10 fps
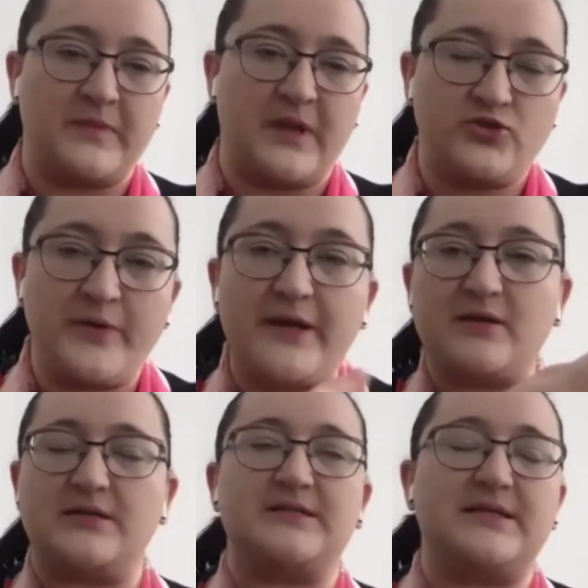treat the
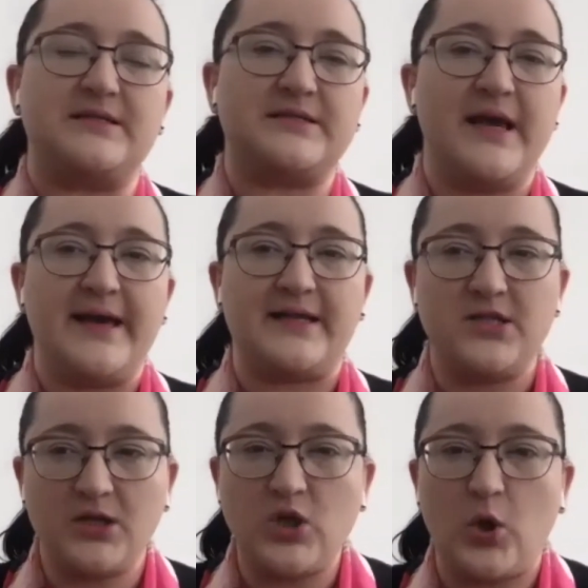disease, it's
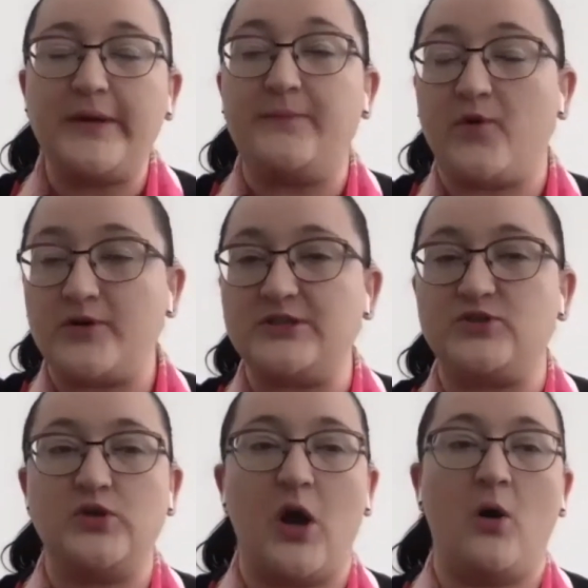not only important to
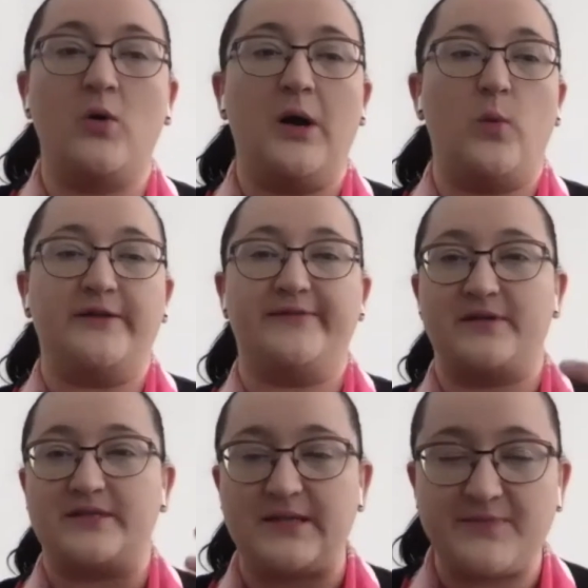know what are the
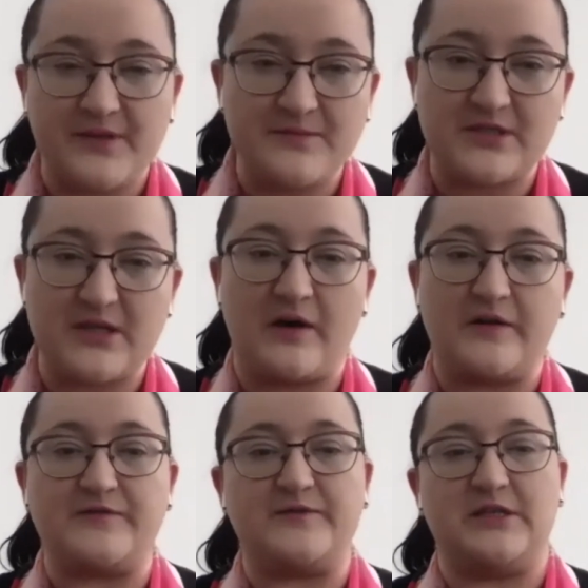symptoms of
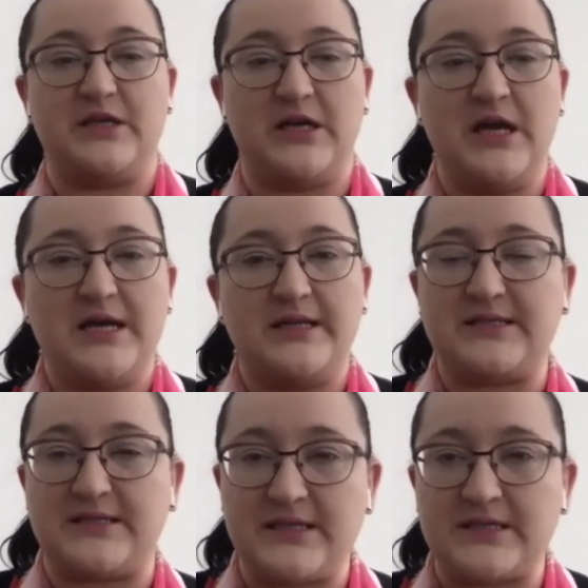the
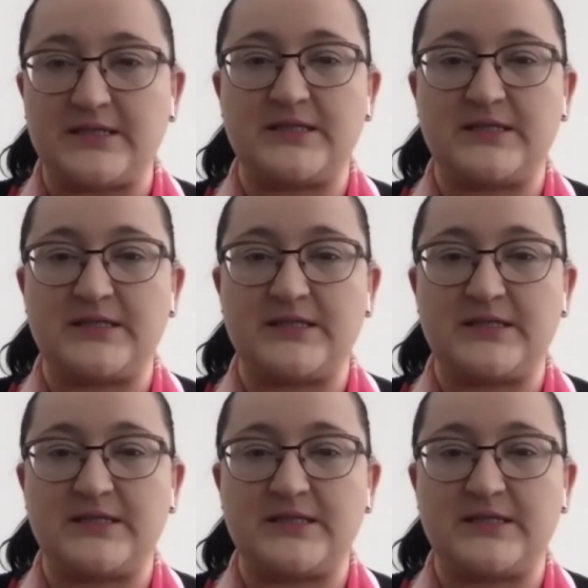disease,